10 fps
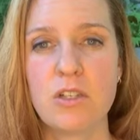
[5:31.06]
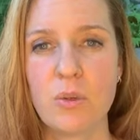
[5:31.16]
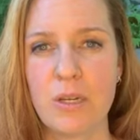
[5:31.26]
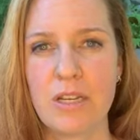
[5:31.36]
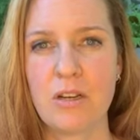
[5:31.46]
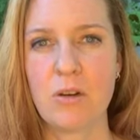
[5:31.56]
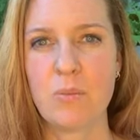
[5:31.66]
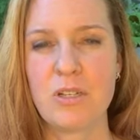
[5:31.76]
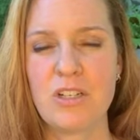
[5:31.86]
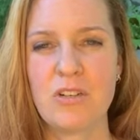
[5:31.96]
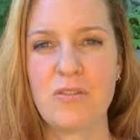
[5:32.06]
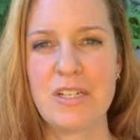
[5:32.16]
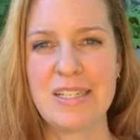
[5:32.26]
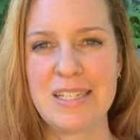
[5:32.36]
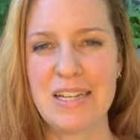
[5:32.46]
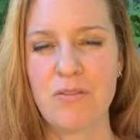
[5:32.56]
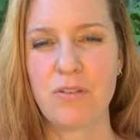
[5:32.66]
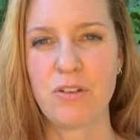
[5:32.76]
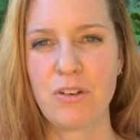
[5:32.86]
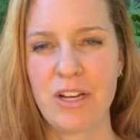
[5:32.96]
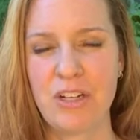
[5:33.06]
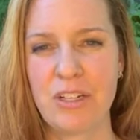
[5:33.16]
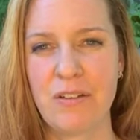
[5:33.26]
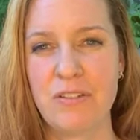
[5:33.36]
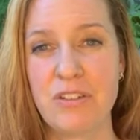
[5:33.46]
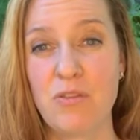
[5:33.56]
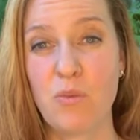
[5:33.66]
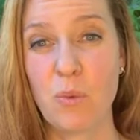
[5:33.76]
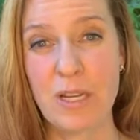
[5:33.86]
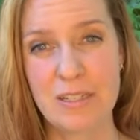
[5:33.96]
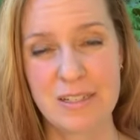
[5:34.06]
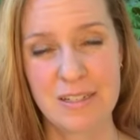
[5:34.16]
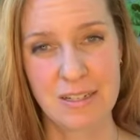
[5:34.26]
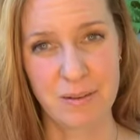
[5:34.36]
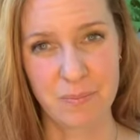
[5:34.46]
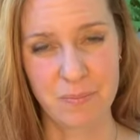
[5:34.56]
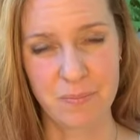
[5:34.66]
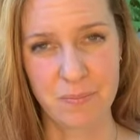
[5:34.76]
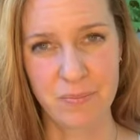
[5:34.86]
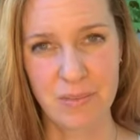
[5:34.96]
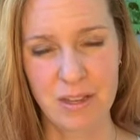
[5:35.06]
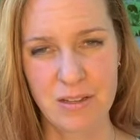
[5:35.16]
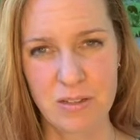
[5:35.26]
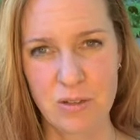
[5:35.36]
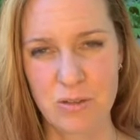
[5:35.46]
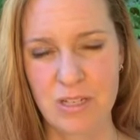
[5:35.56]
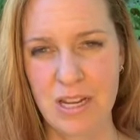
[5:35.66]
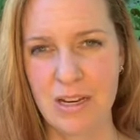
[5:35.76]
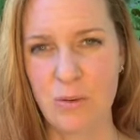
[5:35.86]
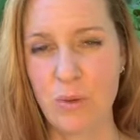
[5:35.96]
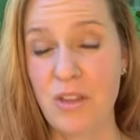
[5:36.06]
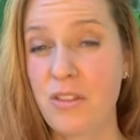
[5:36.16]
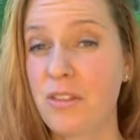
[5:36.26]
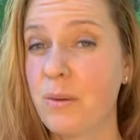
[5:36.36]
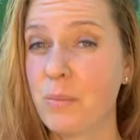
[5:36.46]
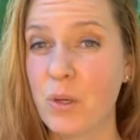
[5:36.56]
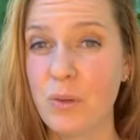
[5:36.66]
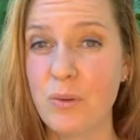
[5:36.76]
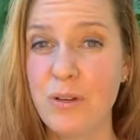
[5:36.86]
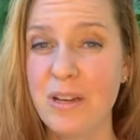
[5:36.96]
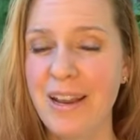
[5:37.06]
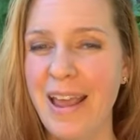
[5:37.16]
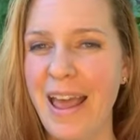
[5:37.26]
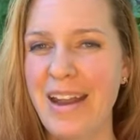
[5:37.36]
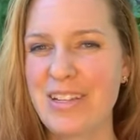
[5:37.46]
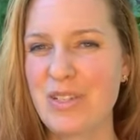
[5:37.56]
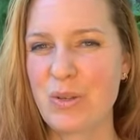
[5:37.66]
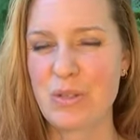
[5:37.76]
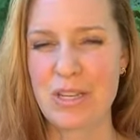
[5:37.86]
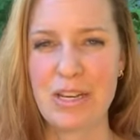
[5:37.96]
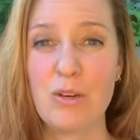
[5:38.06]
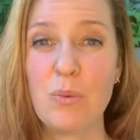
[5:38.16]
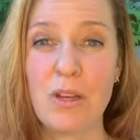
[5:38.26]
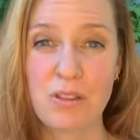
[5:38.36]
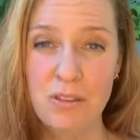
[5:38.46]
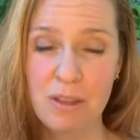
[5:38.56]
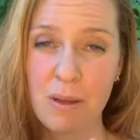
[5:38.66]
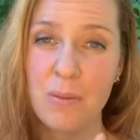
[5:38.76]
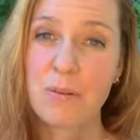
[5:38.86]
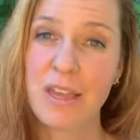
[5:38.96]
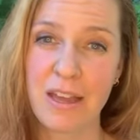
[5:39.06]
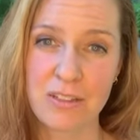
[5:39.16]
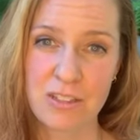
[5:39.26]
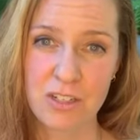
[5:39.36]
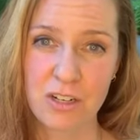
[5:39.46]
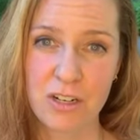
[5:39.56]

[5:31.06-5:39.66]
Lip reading: we can open to receive the greater levels of wisdom associated with the moon and associated with Cancer.